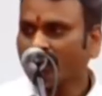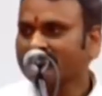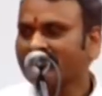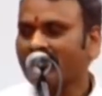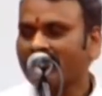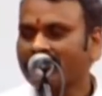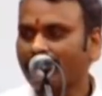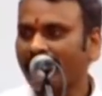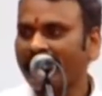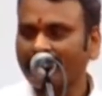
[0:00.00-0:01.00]
we know, sir, on
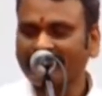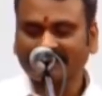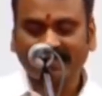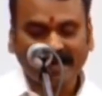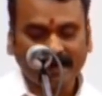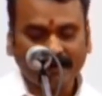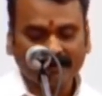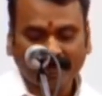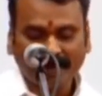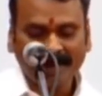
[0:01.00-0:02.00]
the pandemic side,
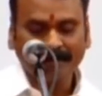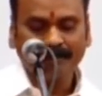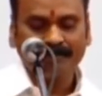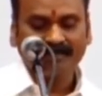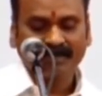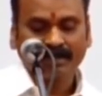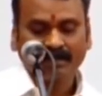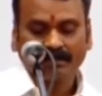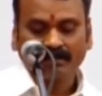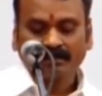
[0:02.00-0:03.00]

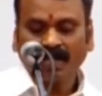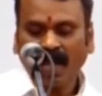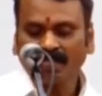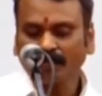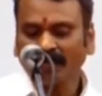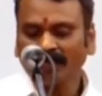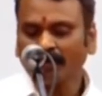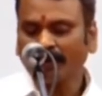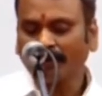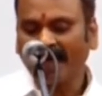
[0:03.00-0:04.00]
the
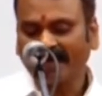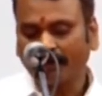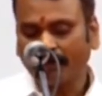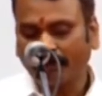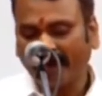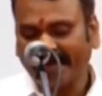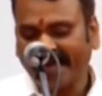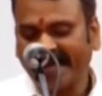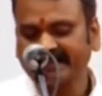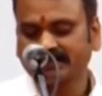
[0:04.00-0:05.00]
Atmanirbhar
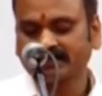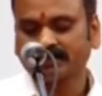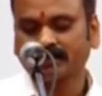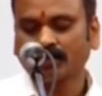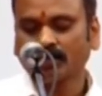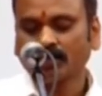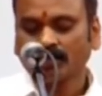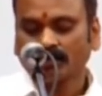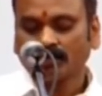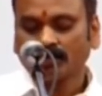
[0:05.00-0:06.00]
package,
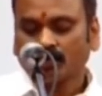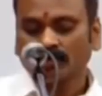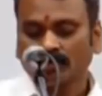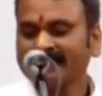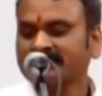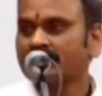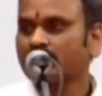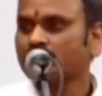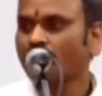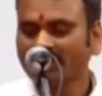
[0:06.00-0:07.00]
rupees
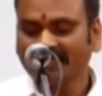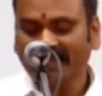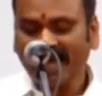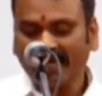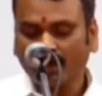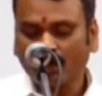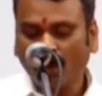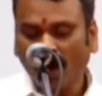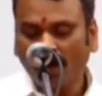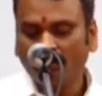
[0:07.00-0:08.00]
20 lakh
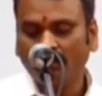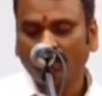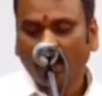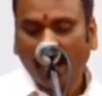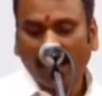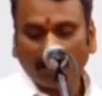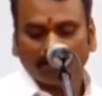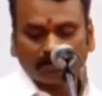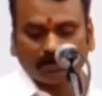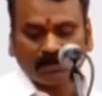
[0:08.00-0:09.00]
crore
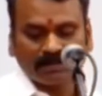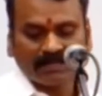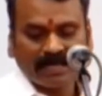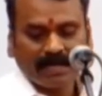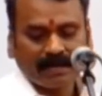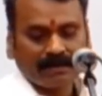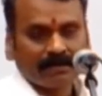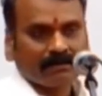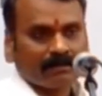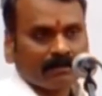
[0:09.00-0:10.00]
announced during the
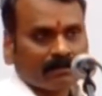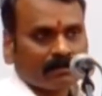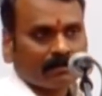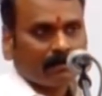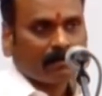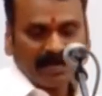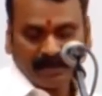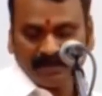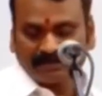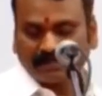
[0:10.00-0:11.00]

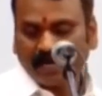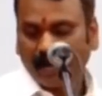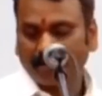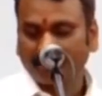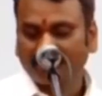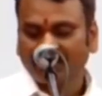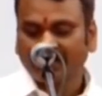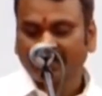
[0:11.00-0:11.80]
pandemic time.